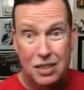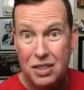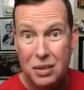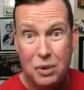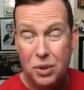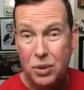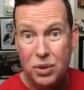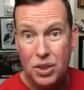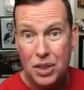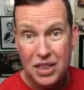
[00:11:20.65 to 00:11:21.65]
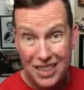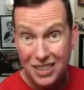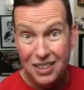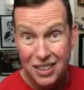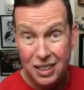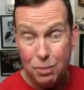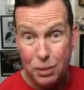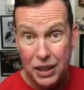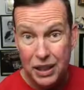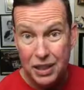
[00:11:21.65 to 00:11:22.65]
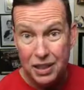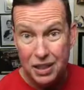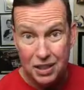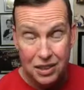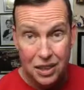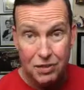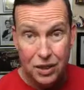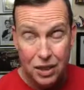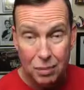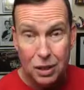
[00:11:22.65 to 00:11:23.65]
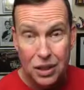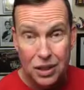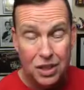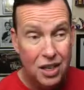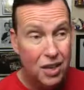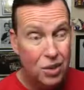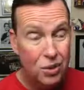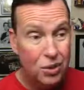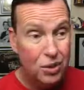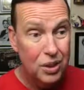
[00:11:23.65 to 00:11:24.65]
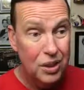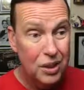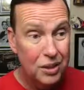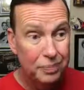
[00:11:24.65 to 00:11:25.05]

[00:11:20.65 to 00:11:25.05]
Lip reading: Some of those single edge blades instead of the double edge, or the,